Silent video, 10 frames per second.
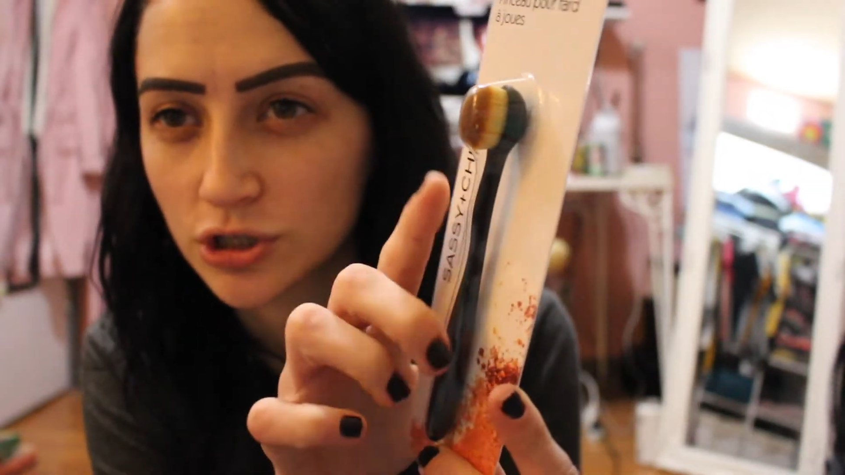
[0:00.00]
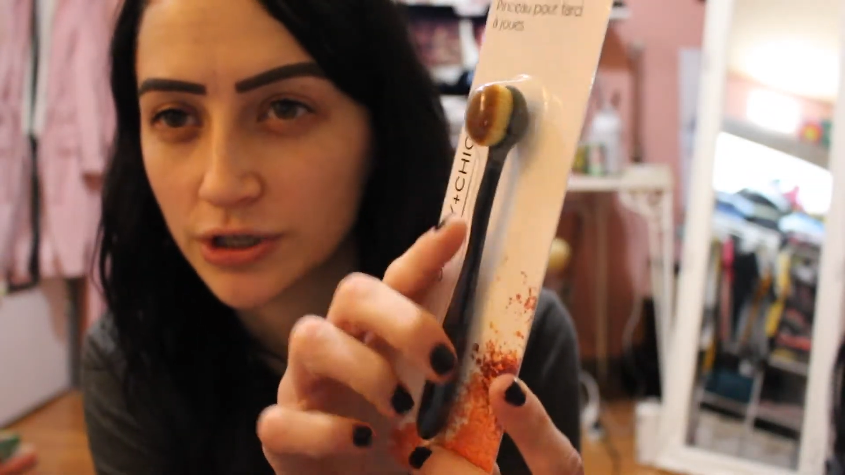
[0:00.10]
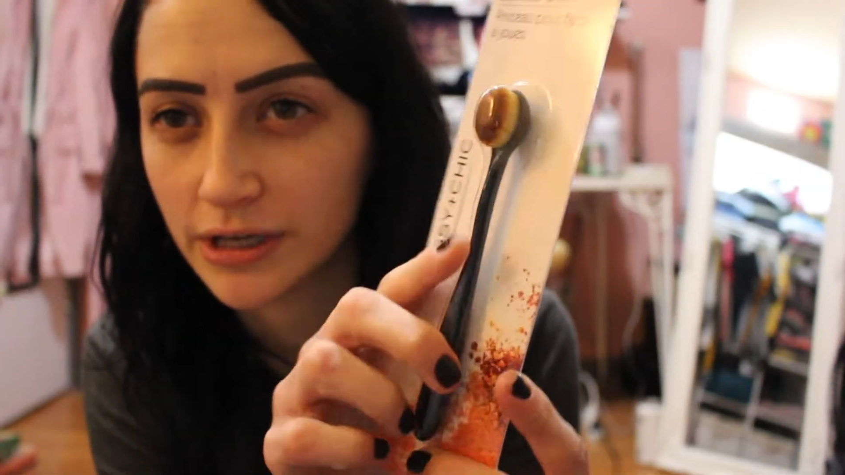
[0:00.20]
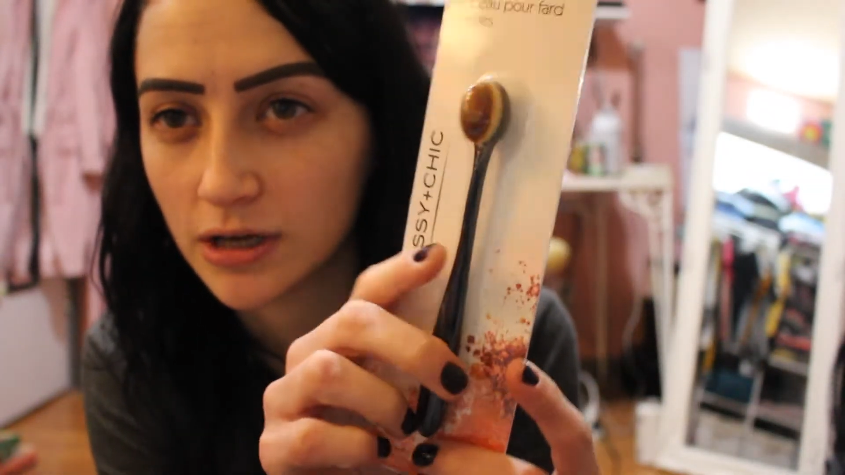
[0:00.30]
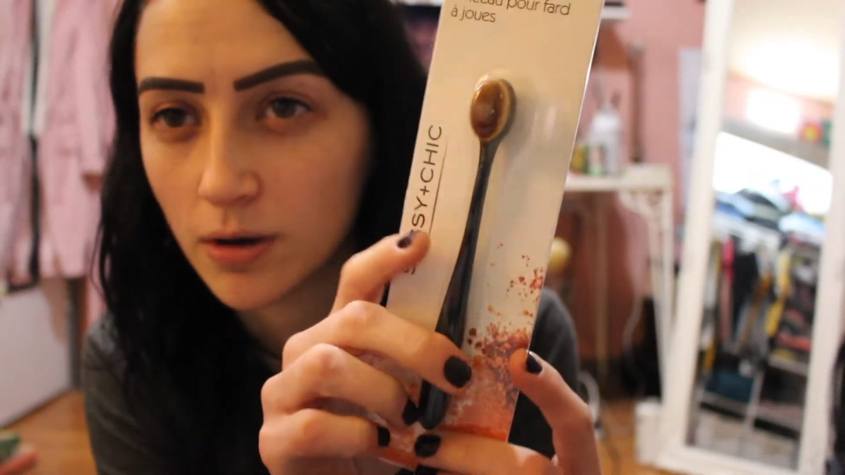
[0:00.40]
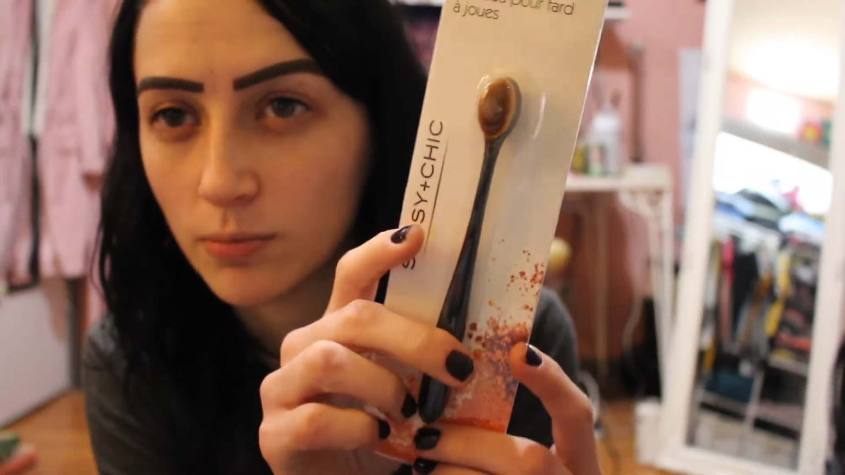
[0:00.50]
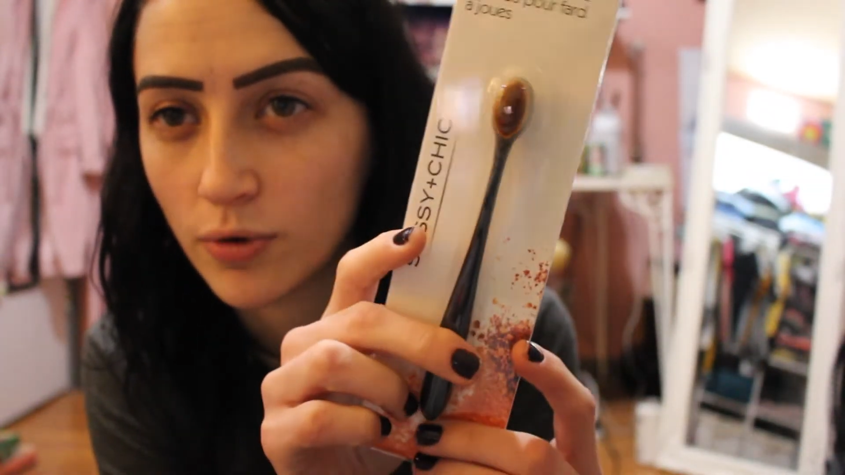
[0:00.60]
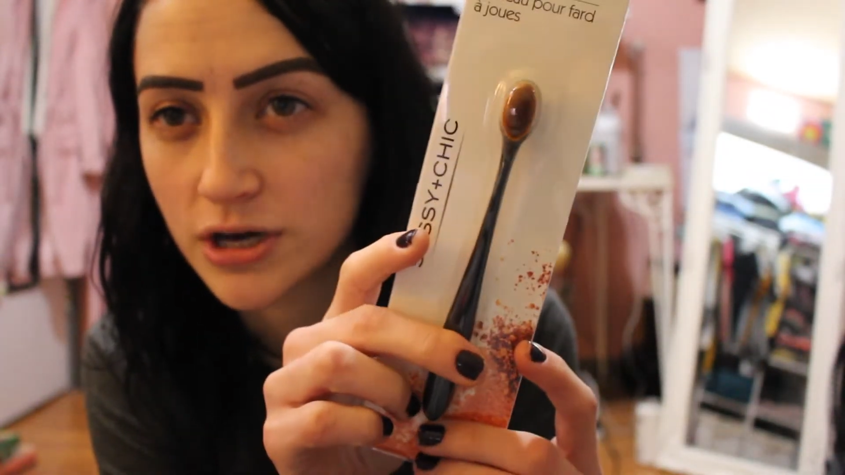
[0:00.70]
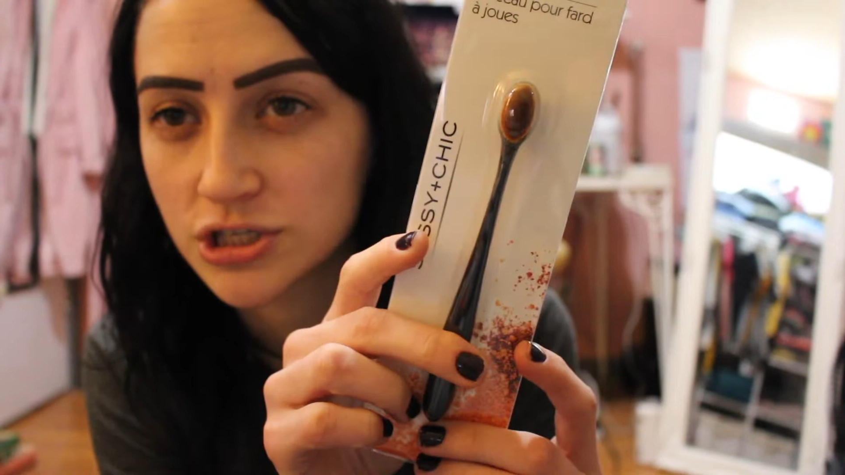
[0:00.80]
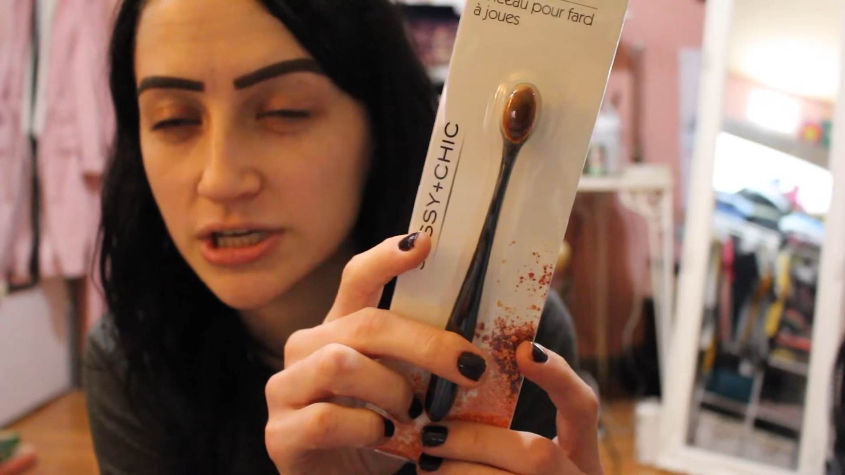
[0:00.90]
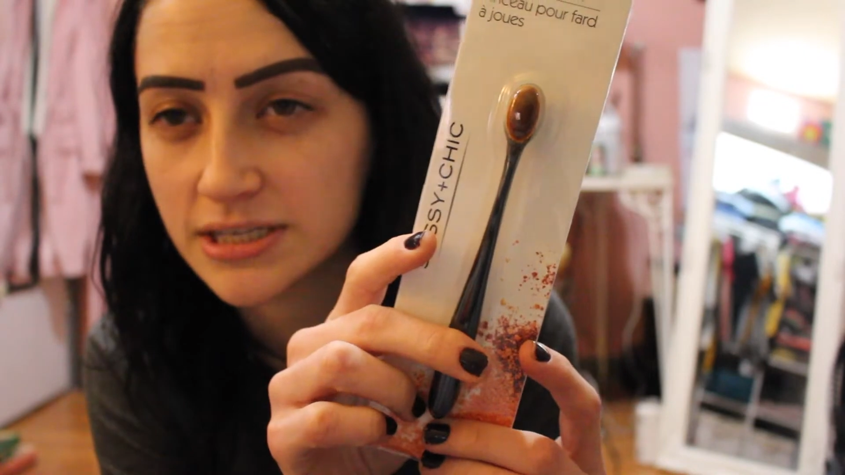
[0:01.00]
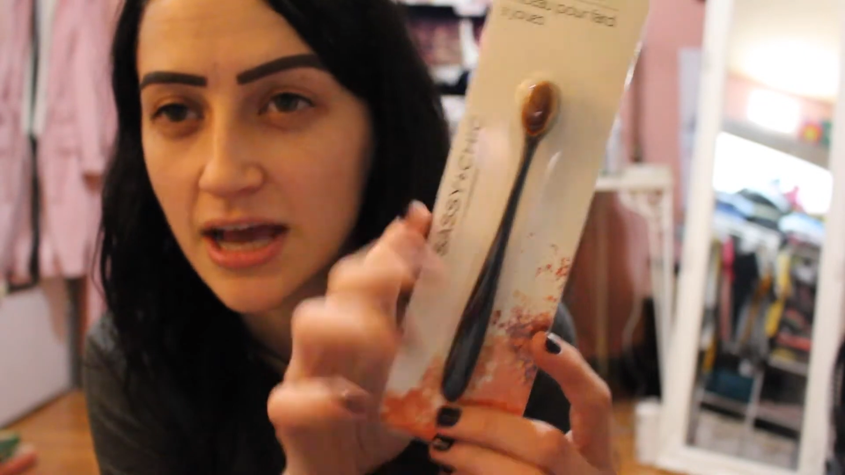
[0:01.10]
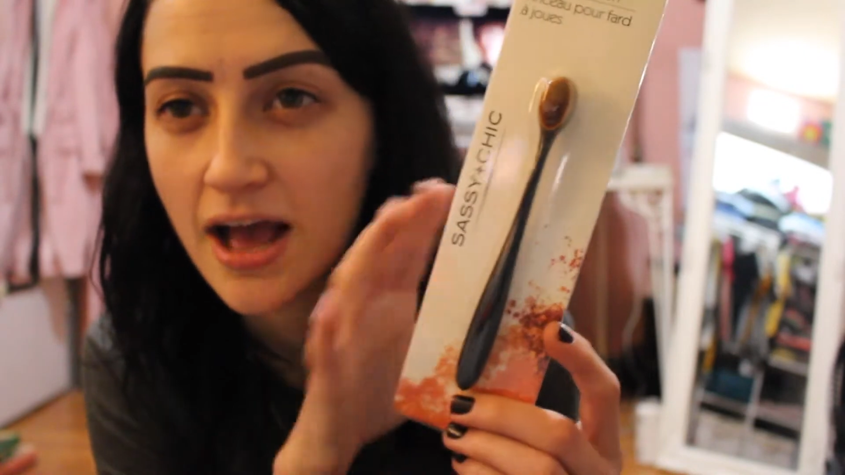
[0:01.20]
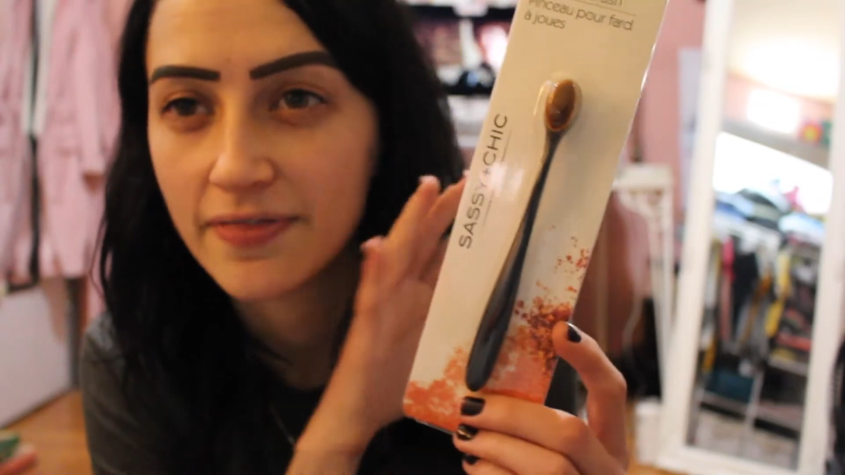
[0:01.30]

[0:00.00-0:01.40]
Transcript: looking brushes.